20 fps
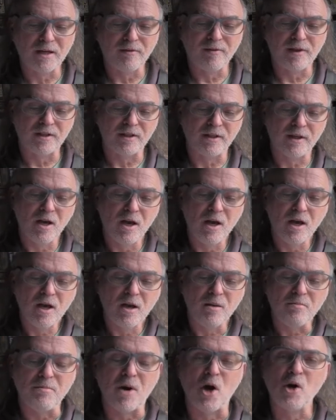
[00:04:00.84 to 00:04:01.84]
of it
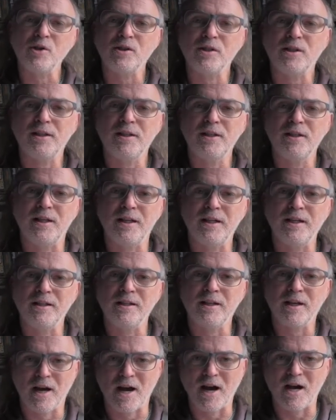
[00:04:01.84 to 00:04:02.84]
mostly
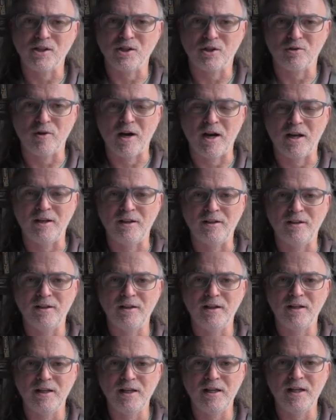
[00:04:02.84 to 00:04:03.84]
incarcerated
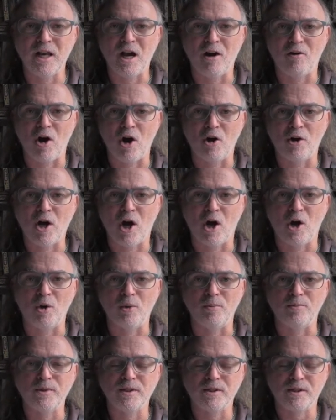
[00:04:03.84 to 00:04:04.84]
in our own
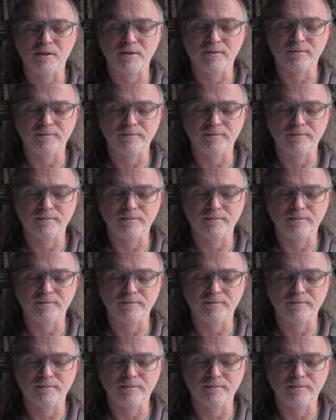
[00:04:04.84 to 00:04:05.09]
homes?